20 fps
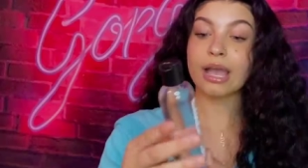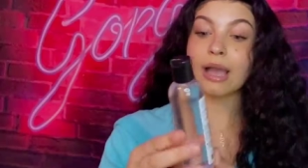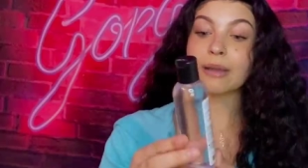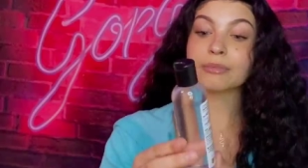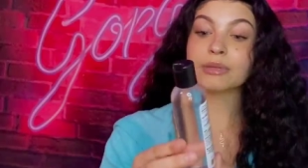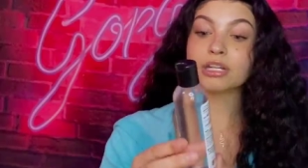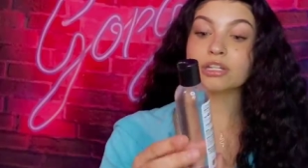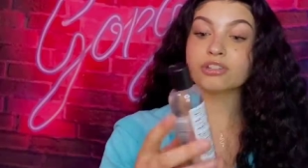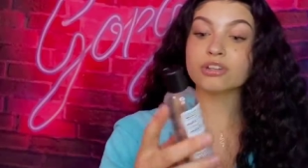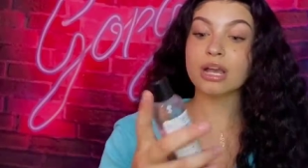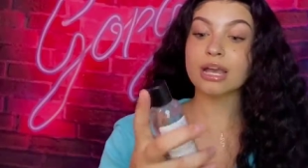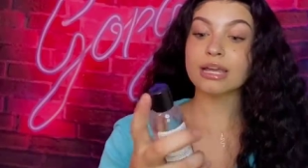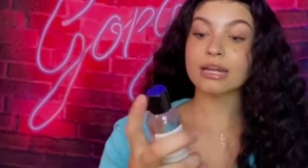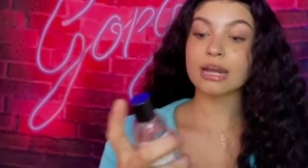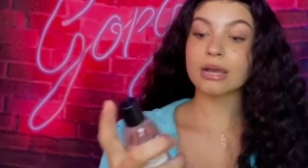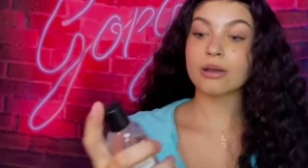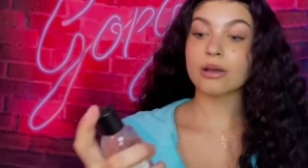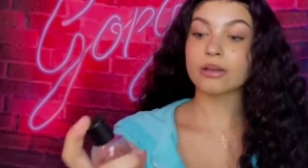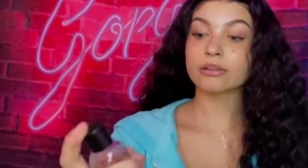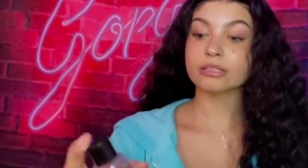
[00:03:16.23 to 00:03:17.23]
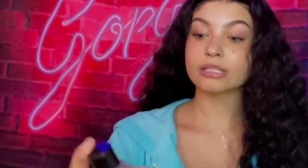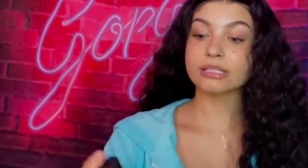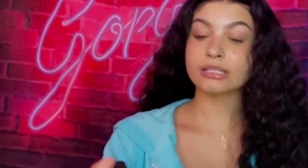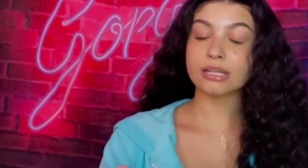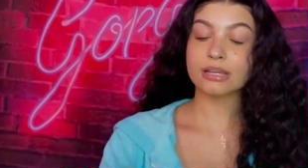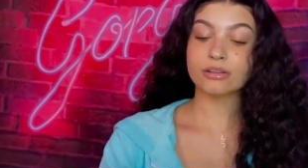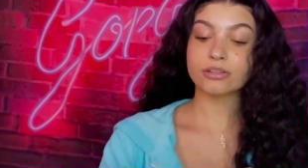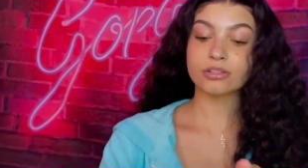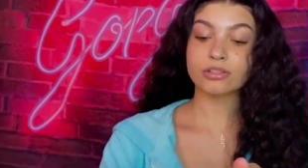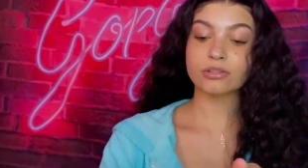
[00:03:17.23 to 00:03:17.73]
I'm gonna try it out on this
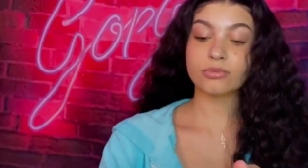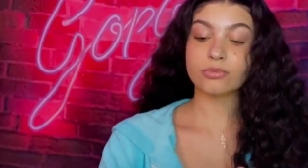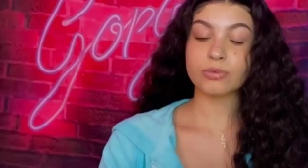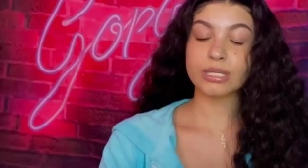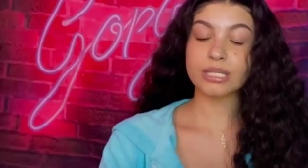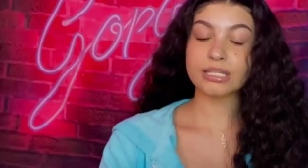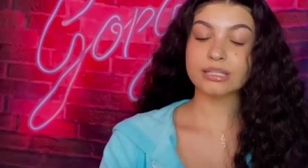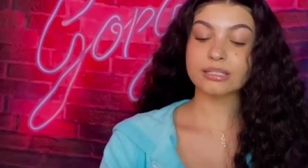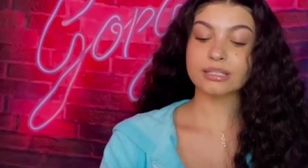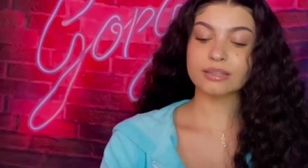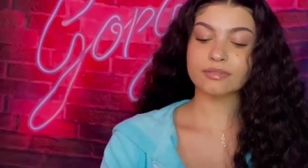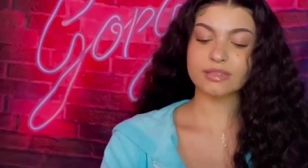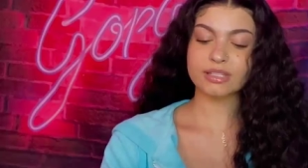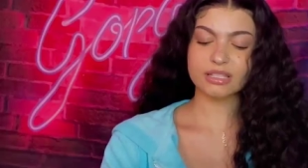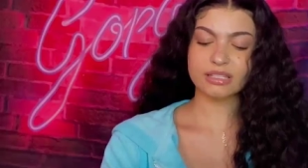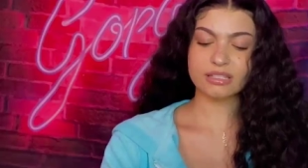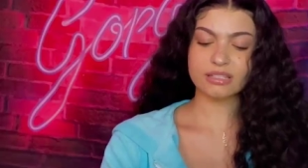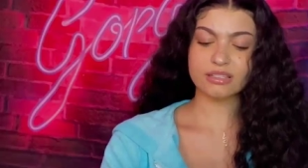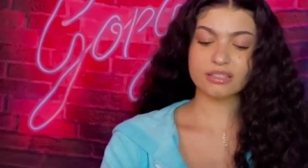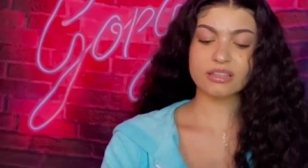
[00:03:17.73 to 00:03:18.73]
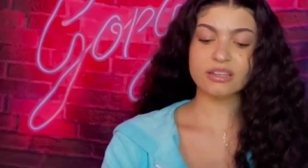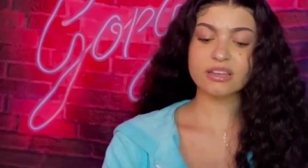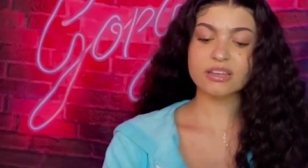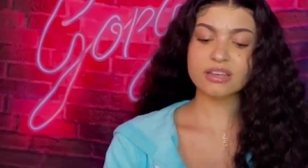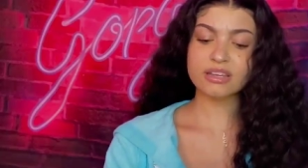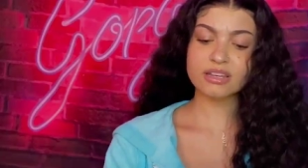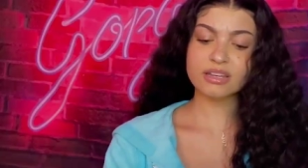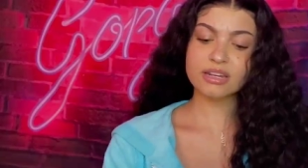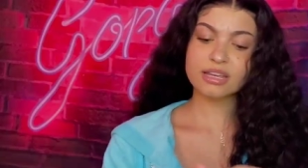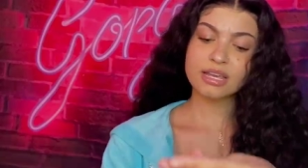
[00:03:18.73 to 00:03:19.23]
hair so we can see if this is
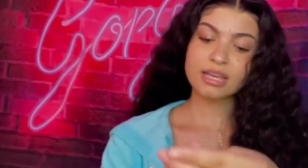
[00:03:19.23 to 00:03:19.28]
good.